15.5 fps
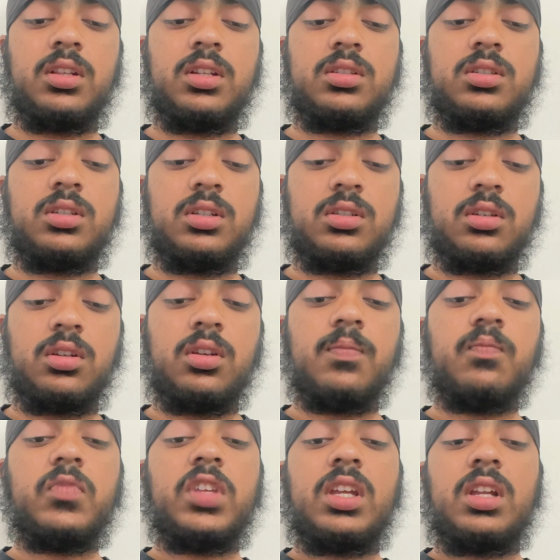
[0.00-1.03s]
this season.
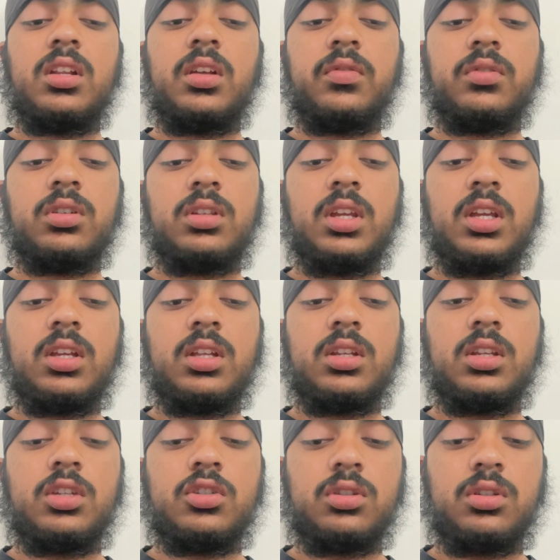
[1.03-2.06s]
He loves to take
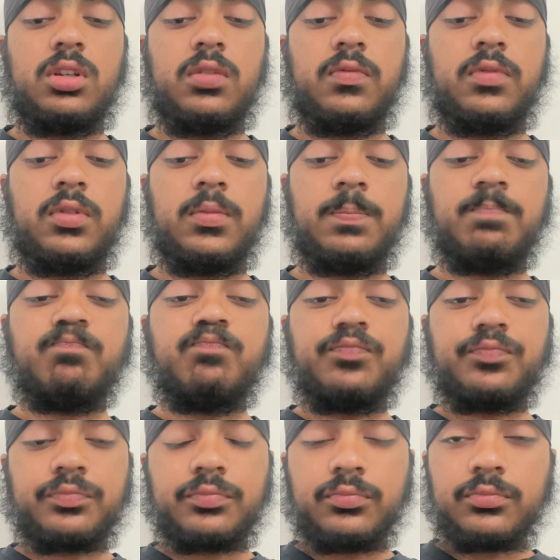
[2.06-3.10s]
initiative.
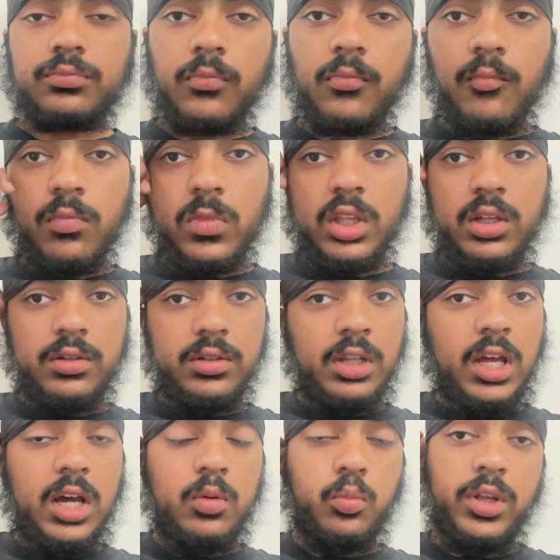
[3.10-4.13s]

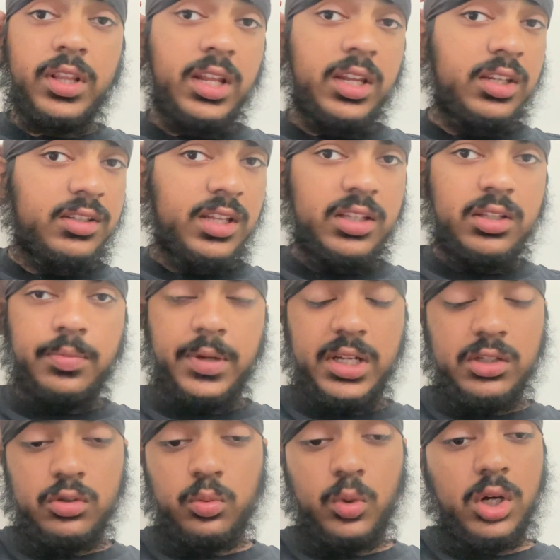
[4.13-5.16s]
Now, with any centre-back
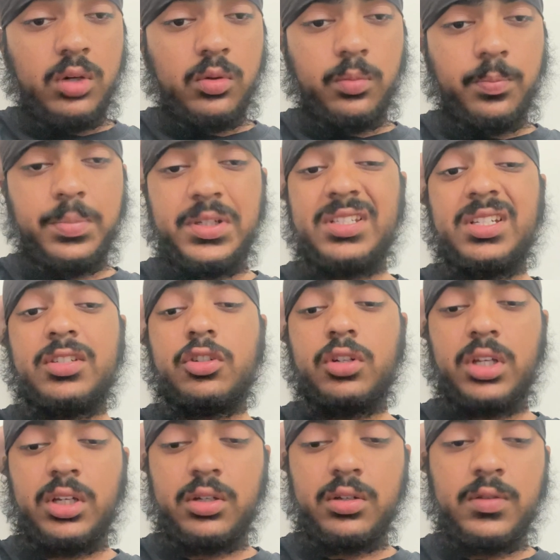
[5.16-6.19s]
as well,
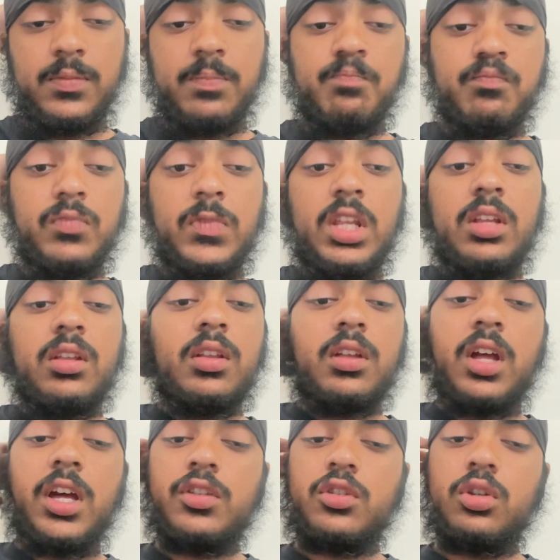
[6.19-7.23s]
positioning.
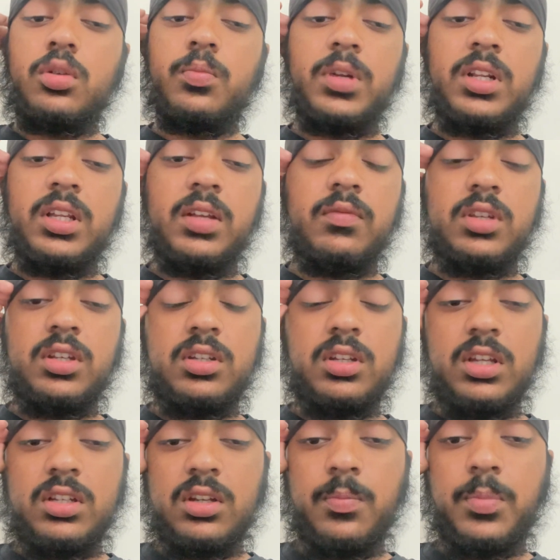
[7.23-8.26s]
I do believe this
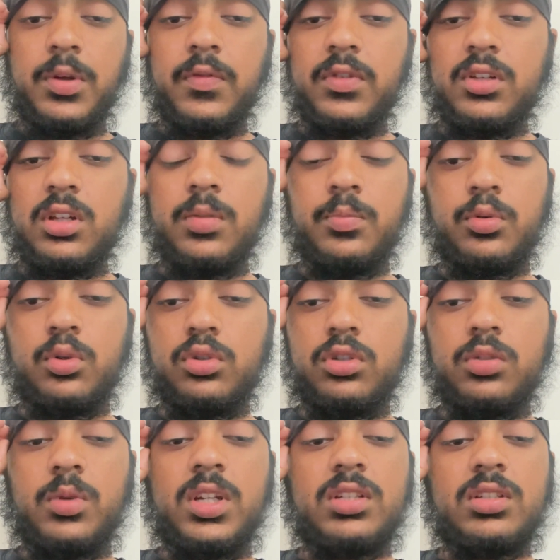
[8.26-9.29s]
is a pivotal
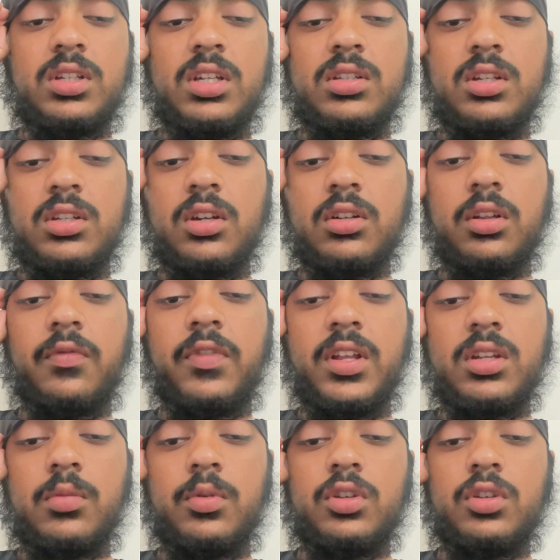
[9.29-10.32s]
importance when assessing a young
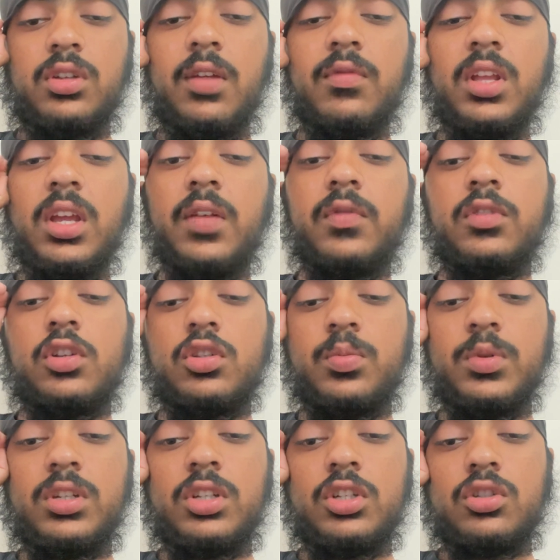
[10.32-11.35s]
defender, because if they have such
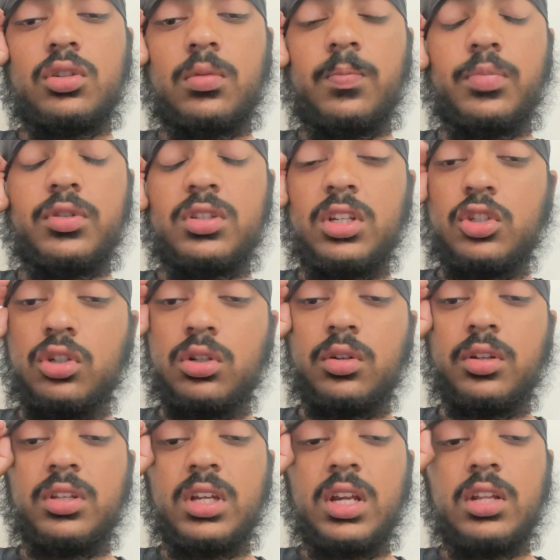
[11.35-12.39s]
positional
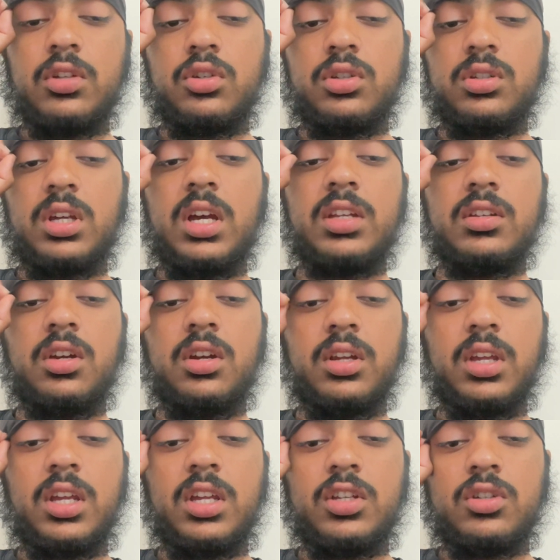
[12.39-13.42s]
intelligence at a
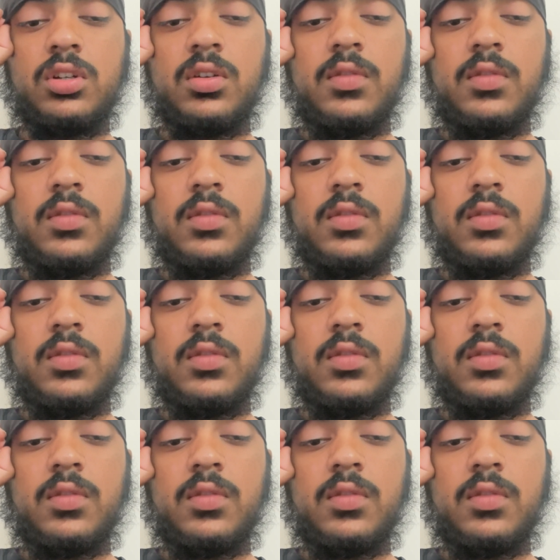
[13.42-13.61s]
young age,